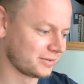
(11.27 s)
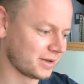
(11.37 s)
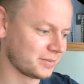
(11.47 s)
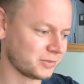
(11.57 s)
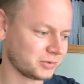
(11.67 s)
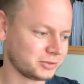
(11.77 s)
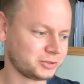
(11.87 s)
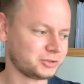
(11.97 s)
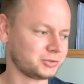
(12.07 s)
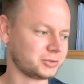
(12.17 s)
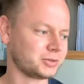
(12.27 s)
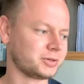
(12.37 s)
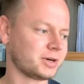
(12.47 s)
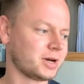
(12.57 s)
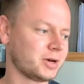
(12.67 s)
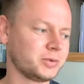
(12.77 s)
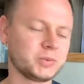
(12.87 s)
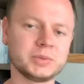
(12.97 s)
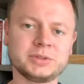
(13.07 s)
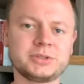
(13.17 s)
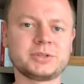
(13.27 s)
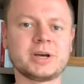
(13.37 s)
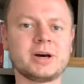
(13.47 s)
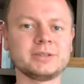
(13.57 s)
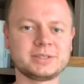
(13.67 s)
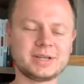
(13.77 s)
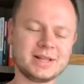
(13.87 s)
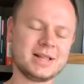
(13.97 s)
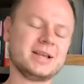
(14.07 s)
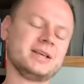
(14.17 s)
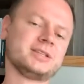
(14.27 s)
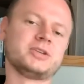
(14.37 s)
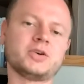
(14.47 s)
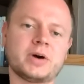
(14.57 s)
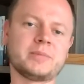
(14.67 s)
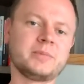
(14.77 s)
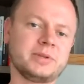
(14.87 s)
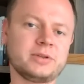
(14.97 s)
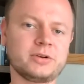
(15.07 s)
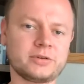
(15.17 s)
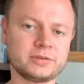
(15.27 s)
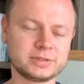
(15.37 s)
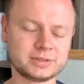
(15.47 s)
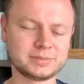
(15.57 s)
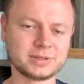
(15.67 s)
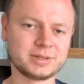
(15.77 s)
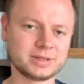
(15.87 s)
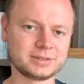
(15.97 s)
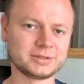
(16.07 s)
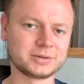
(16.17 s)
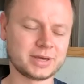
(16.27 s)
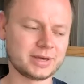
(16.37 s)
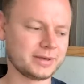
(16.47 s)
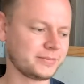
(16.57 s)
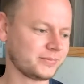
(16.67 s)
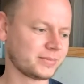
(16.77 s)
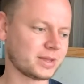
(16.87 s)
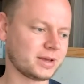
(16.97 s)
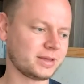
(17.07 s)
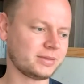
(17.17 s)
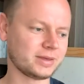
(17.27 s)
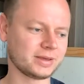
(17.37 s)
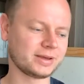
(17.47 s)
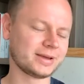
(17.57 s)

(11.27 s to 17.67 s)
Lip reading: I'm not sure how it will turn out, so I'm a bit nervous, but that's okay, I think.